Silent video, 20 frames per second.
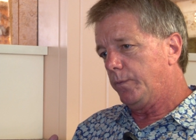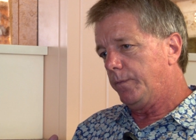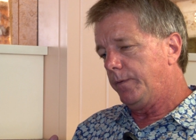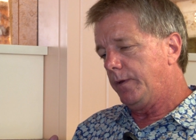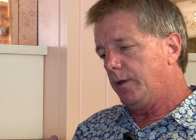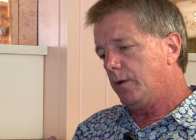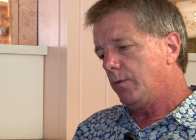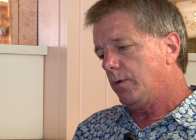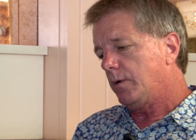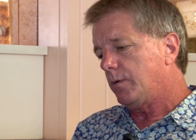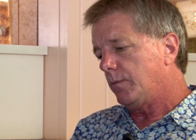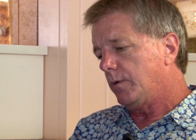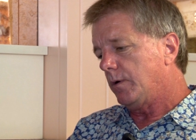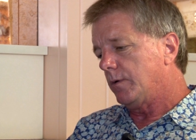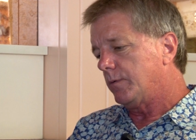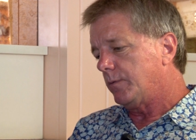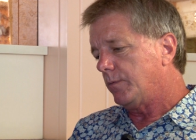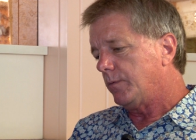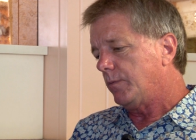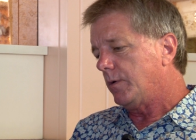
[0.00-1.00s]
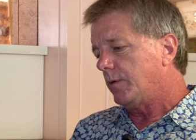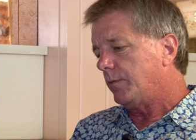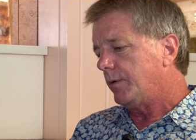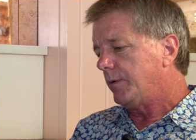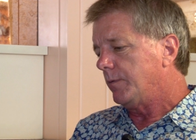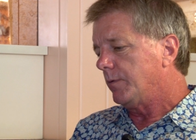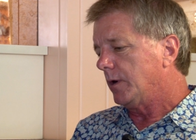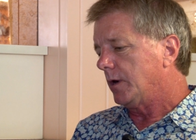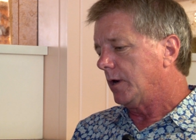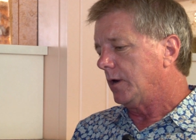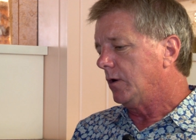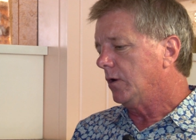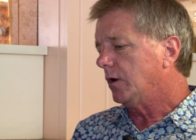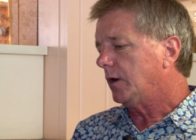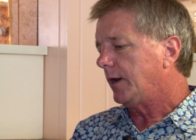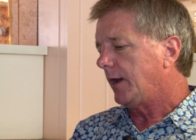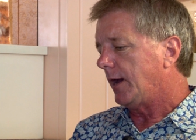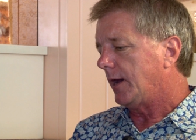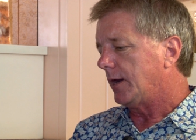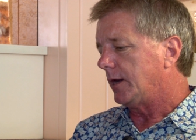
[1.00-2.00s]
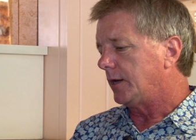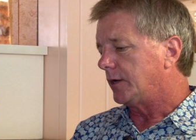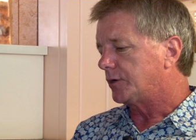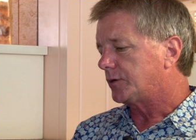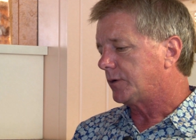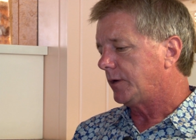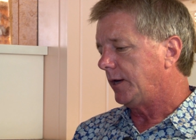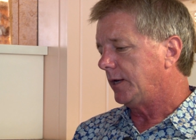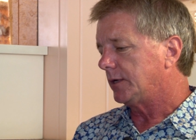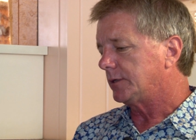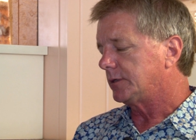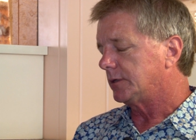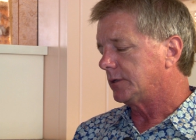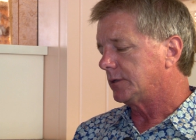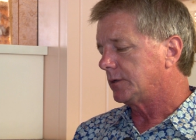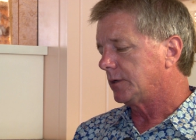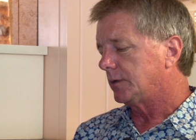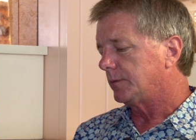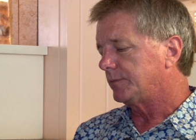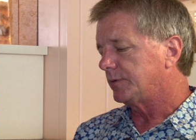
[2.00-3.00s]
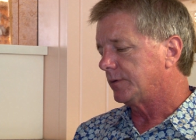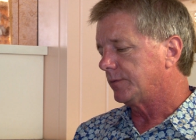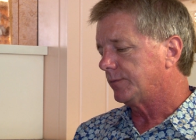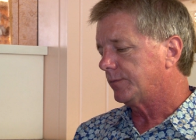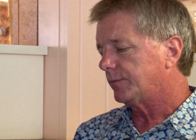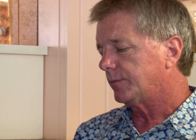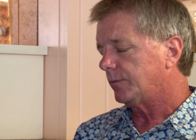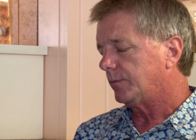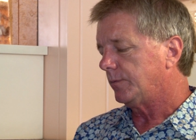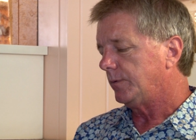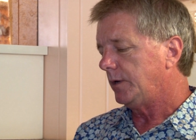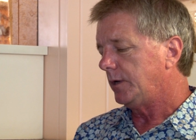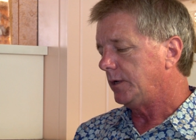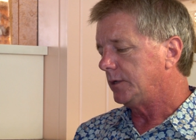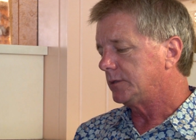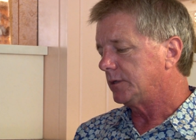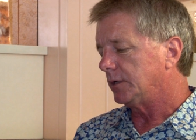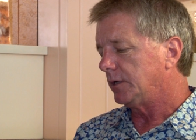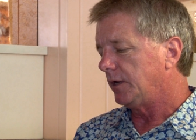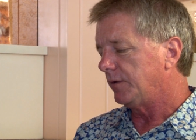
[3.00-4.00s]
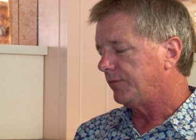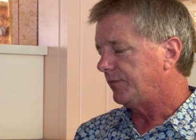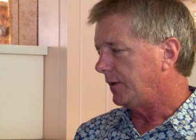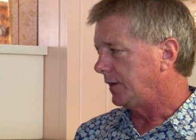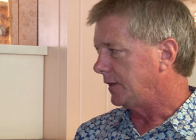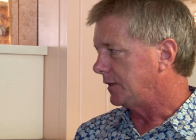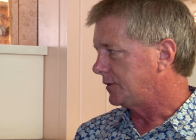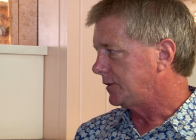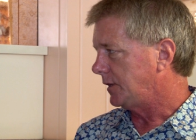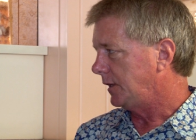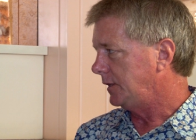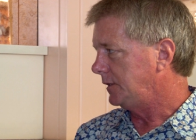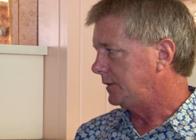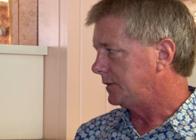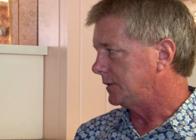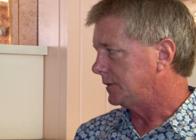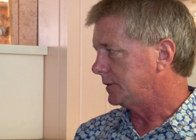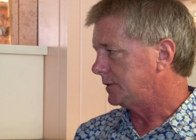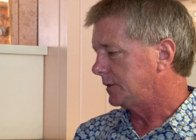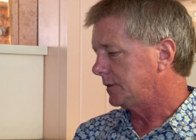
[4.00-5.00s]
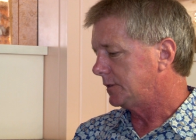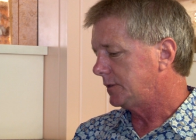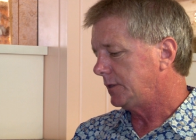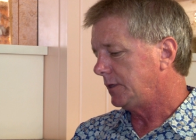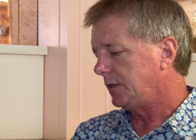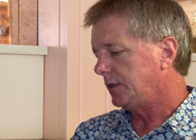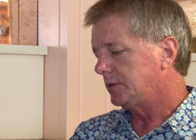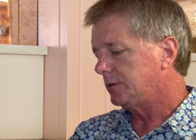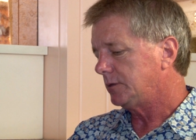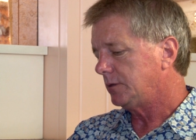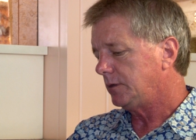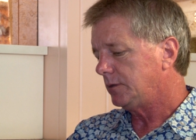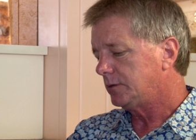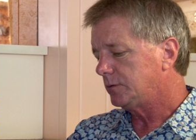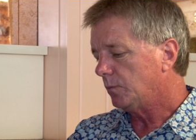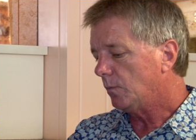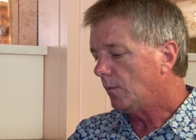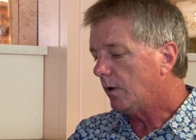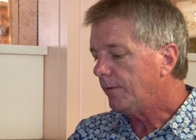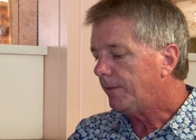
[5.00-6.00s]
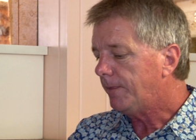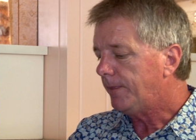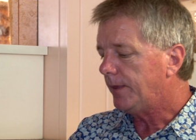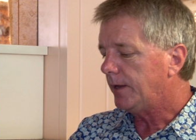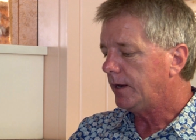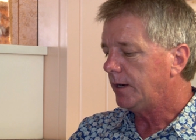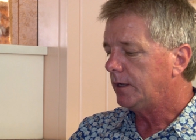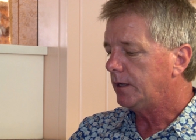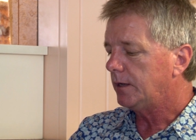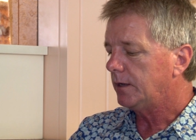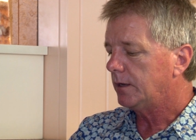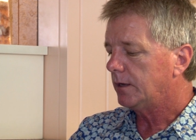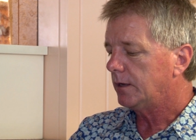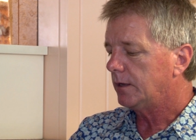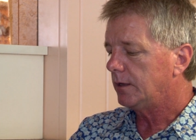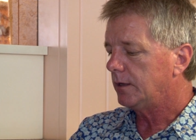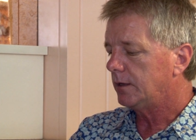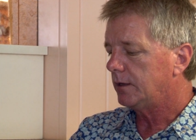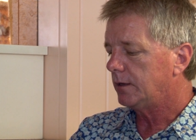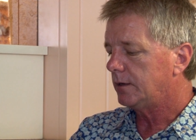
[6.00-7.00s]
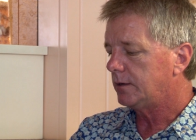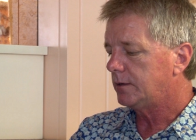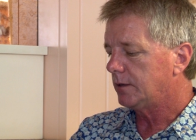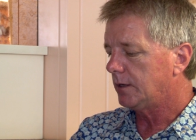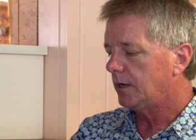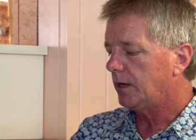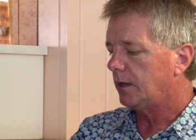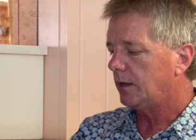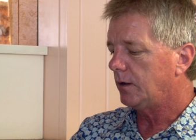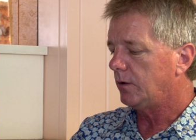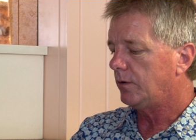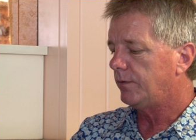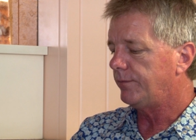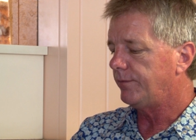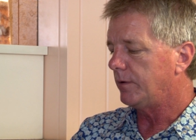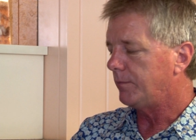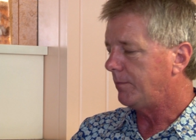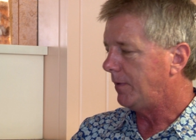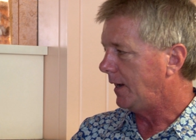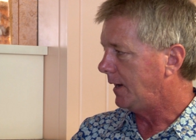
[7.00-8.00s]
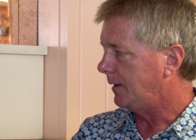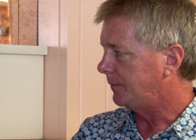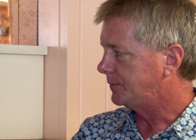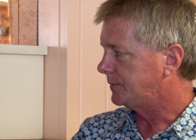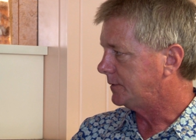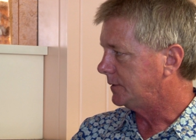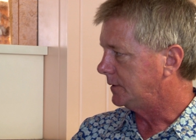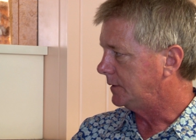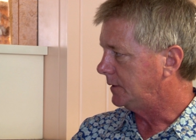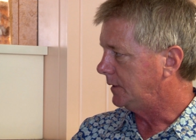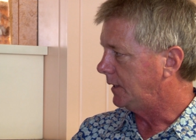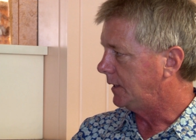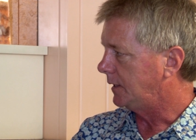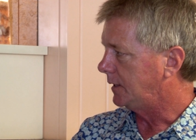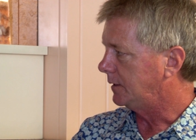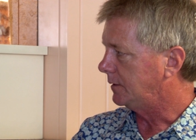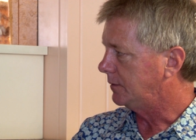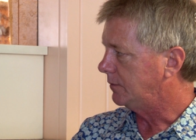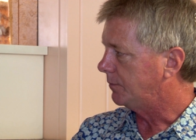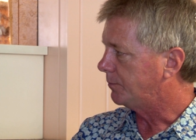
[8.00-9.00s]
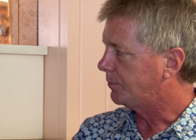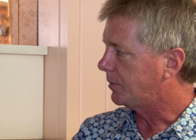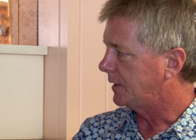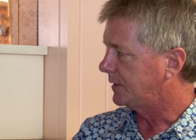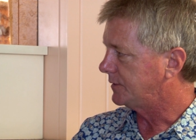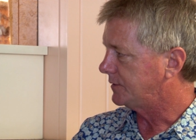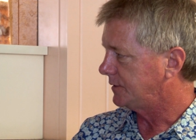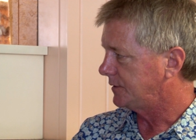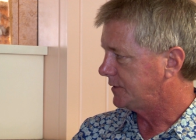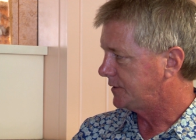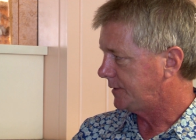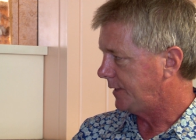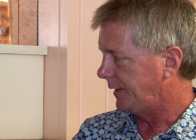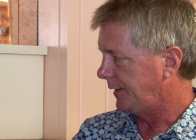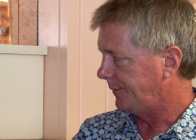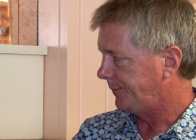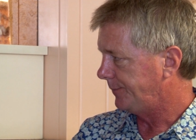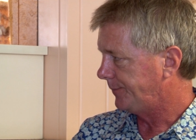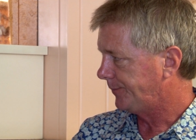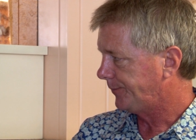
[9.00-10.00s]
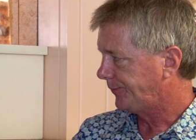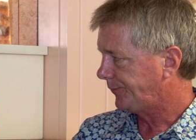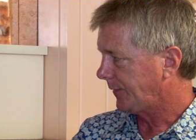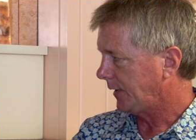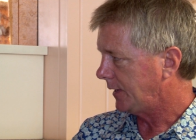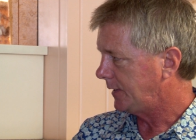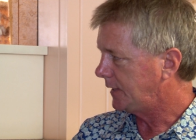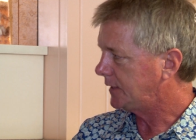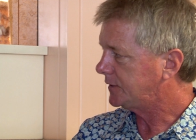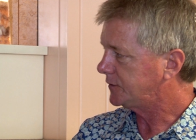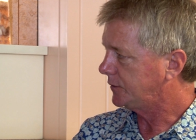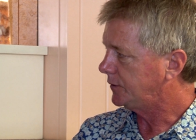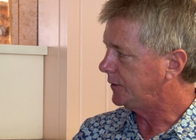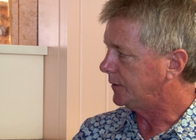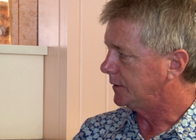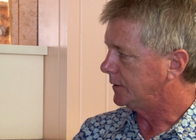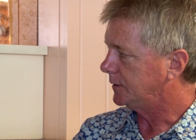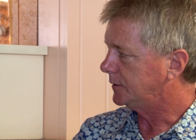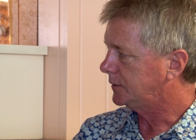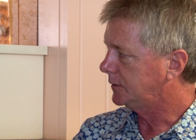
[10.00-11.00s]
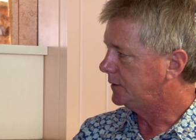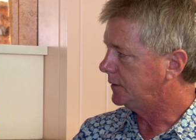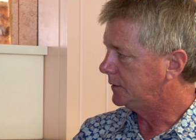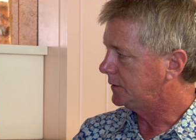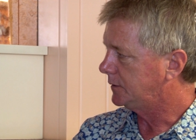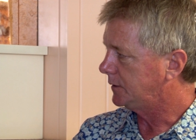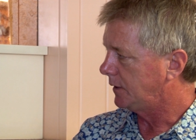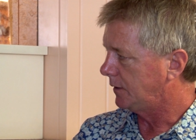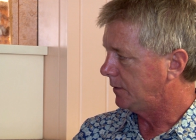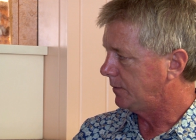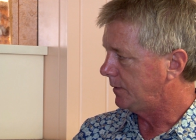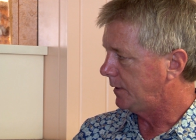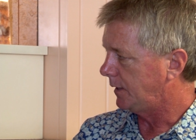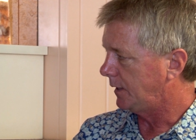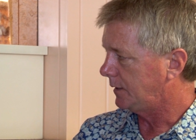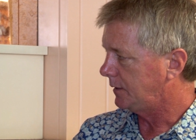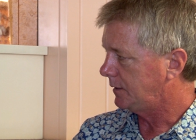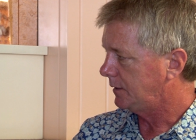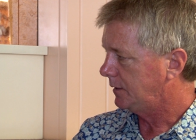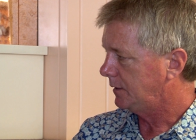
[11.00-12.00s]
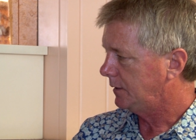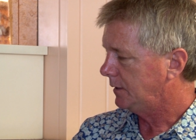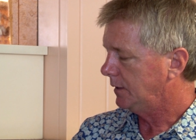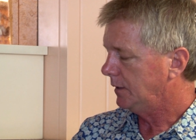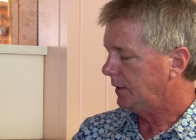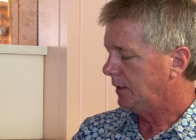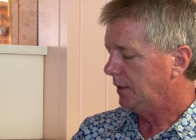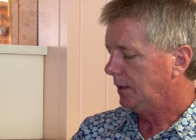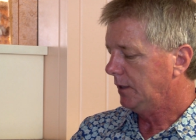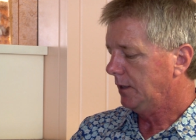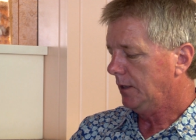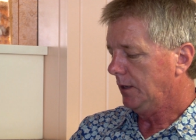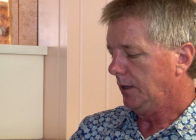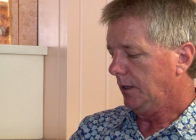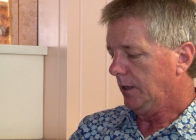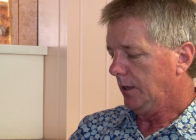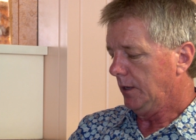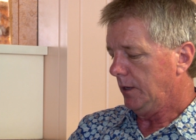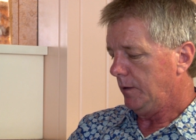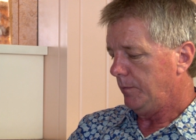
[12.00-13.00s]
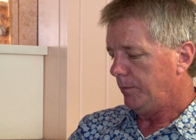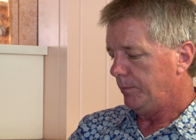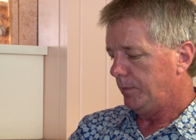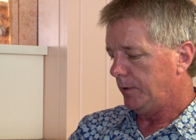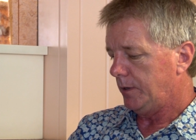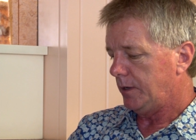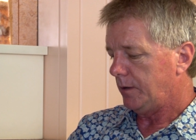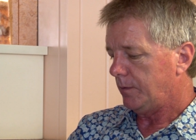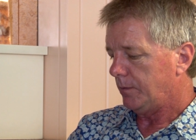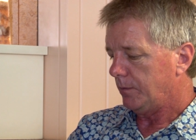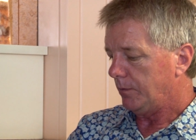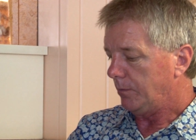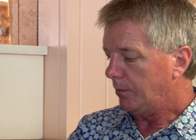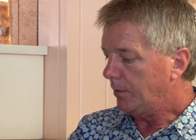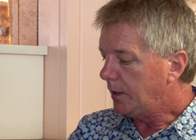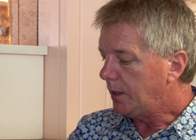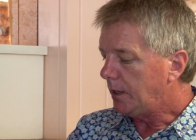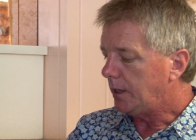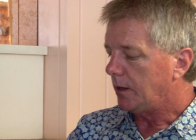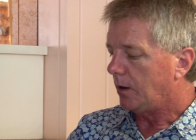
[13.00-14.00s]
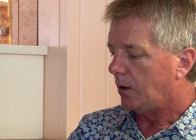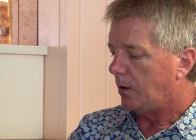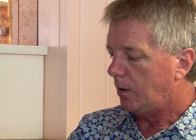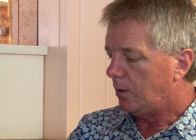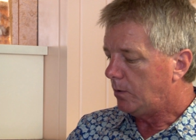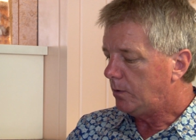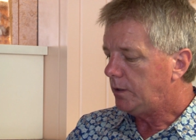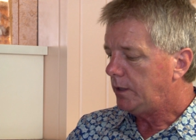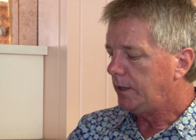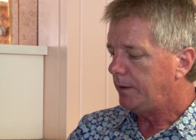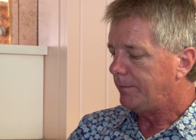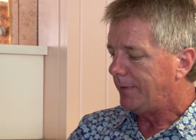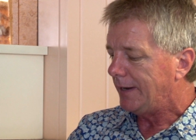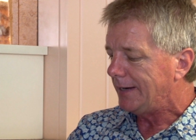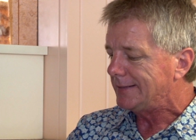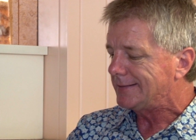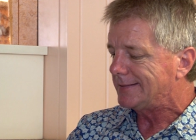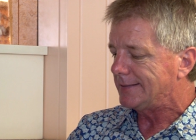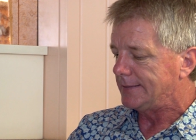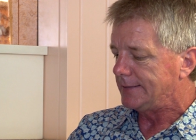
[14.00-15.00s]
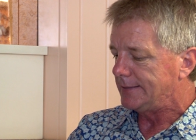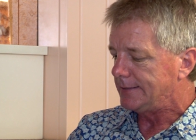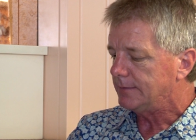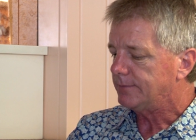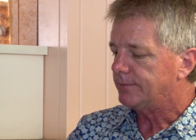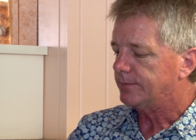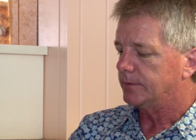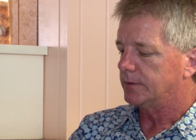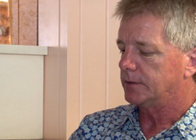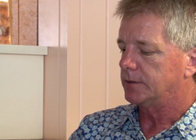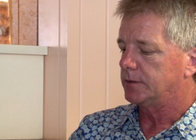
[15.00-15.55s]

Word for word: you know, what, what, what we really look at in trance in terms of really significant changes, it's, it's, it's one thing to let go of your maps and to get into a pleasant state. And that's good. It's good to know that. Yeah. But it really only makes a difference